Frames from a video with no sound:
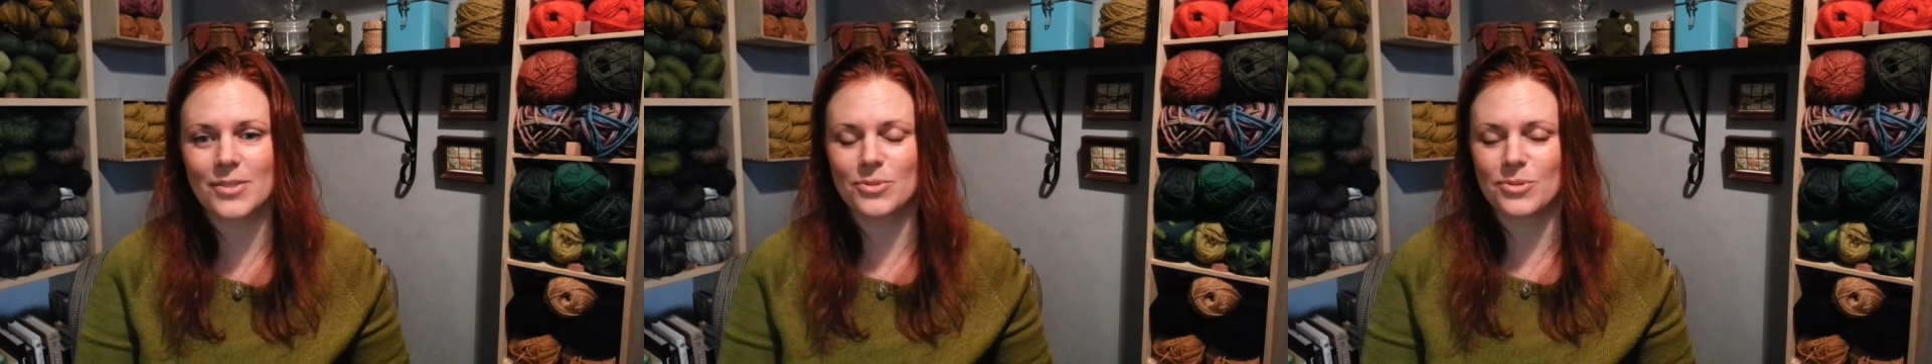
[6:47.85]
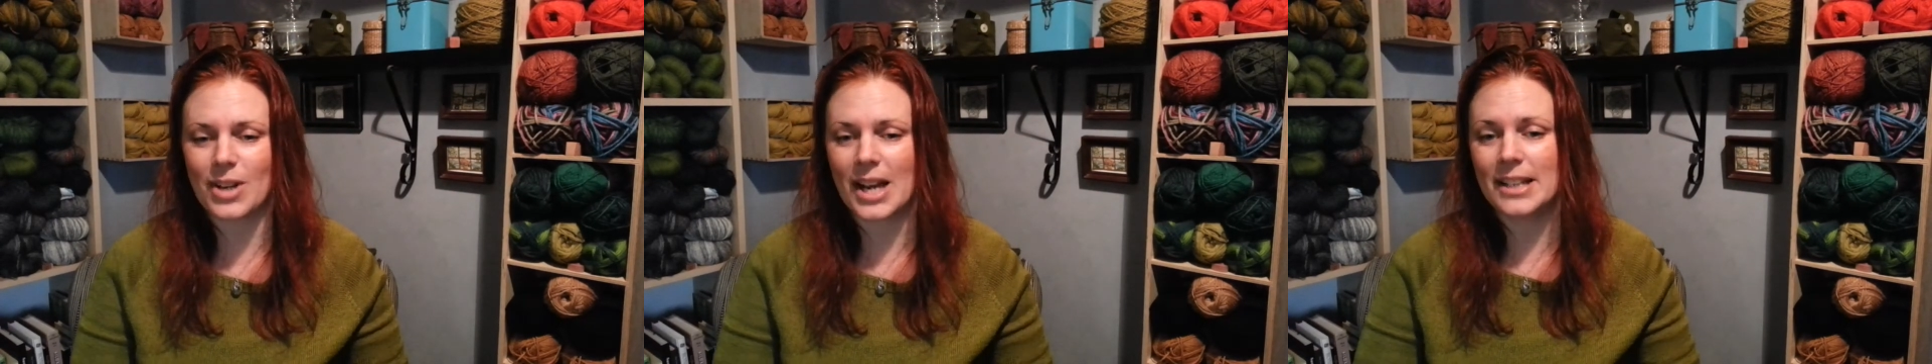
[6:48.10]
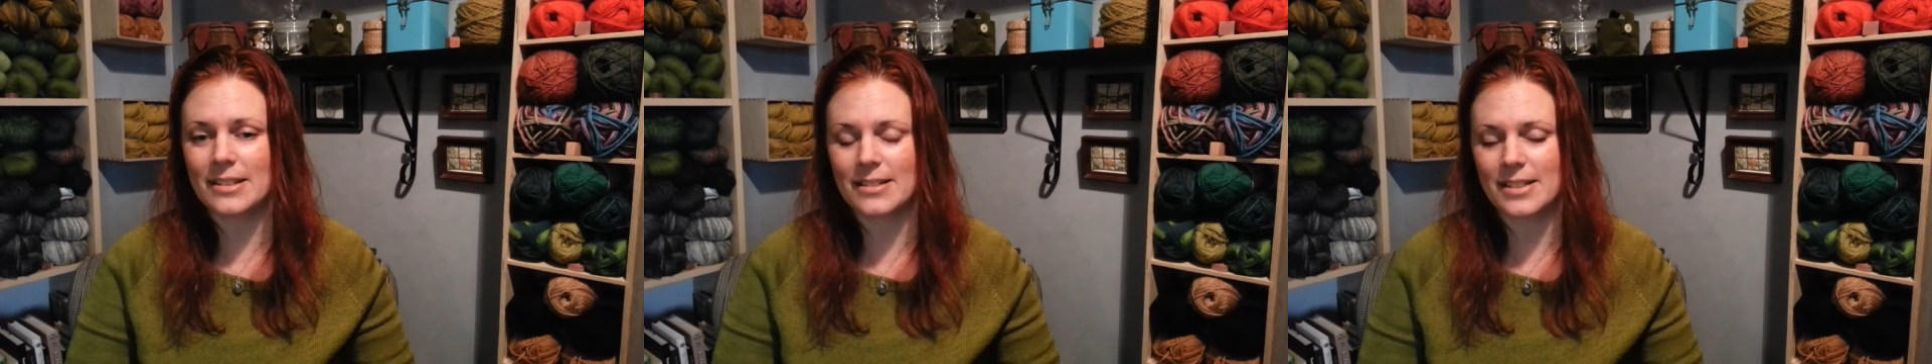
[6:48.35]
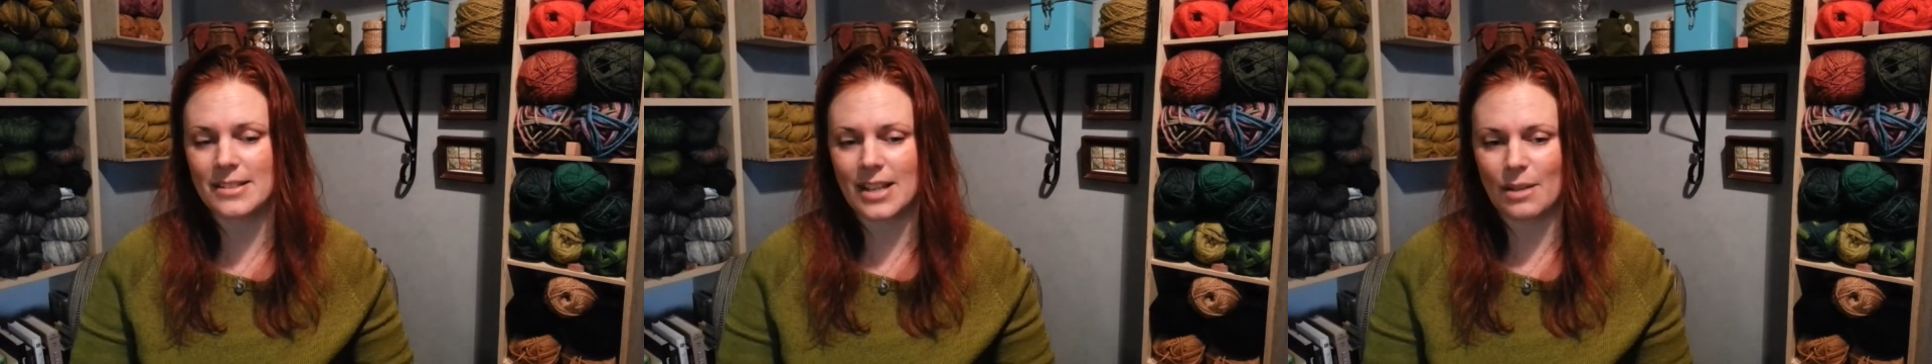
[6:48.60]
write
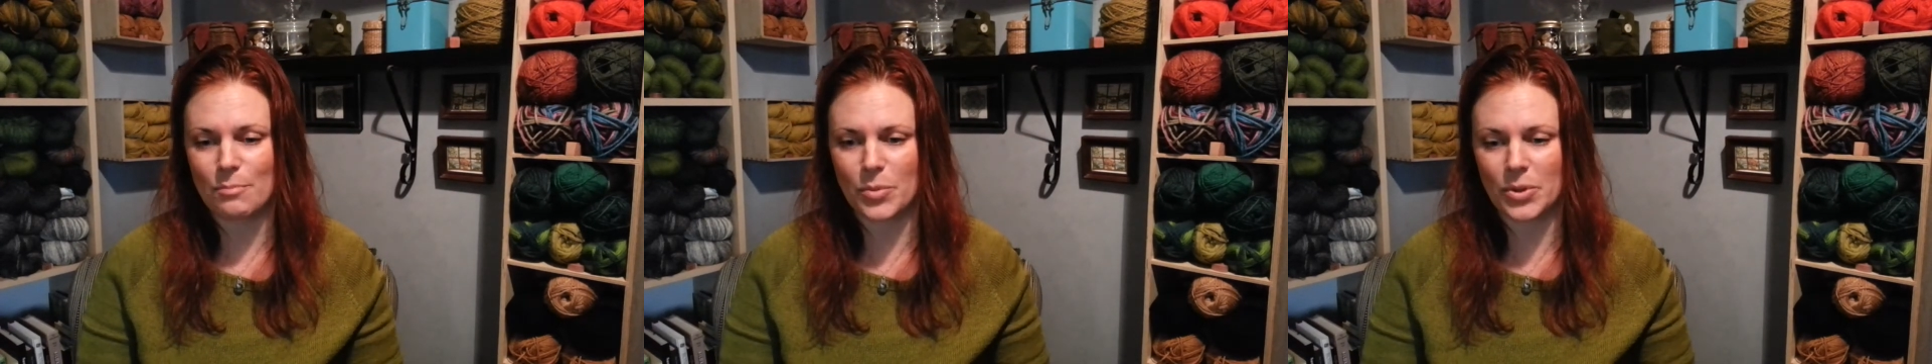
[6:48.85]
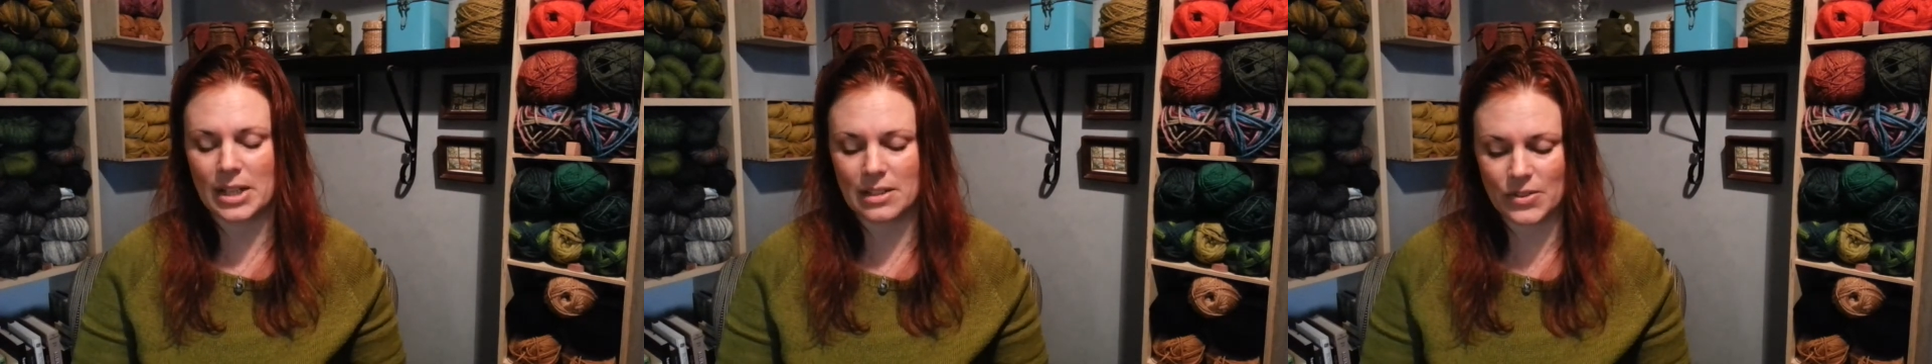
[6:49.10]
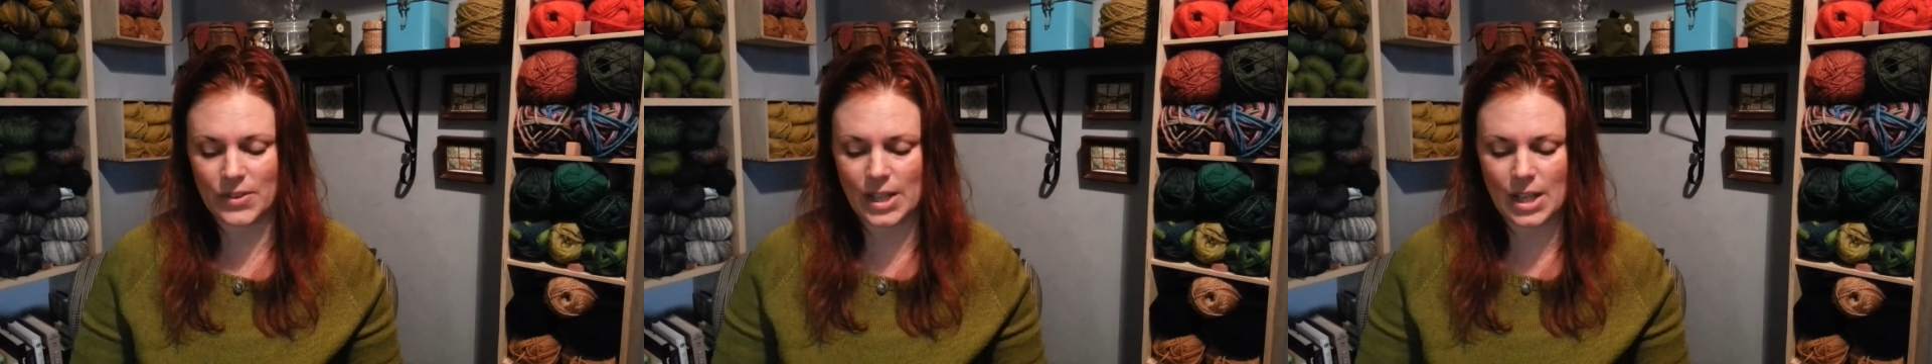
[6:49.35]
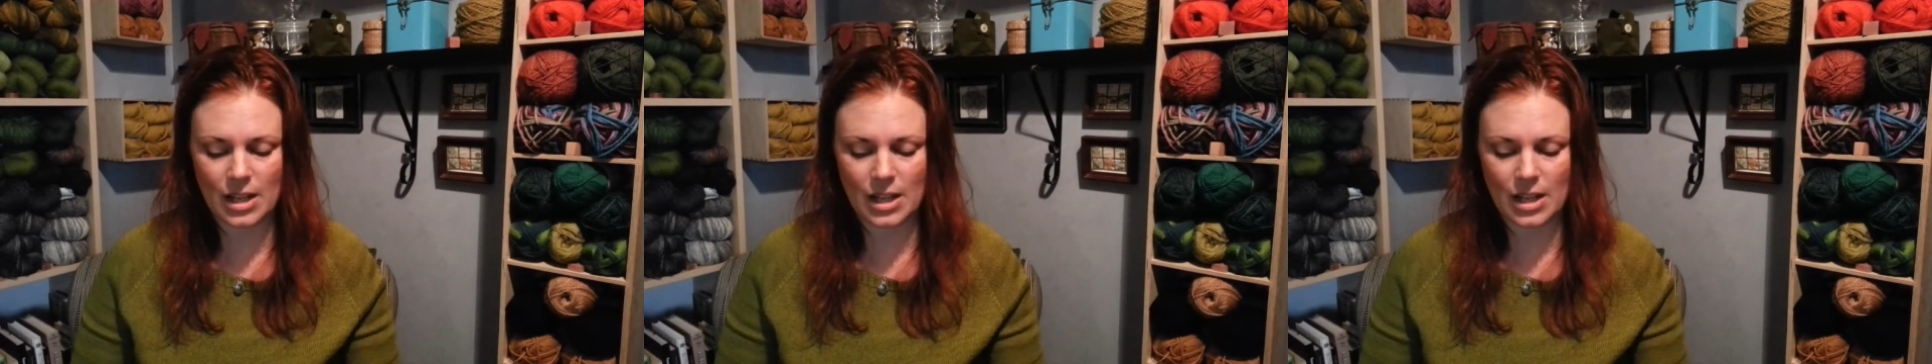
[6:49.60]
it up or anything.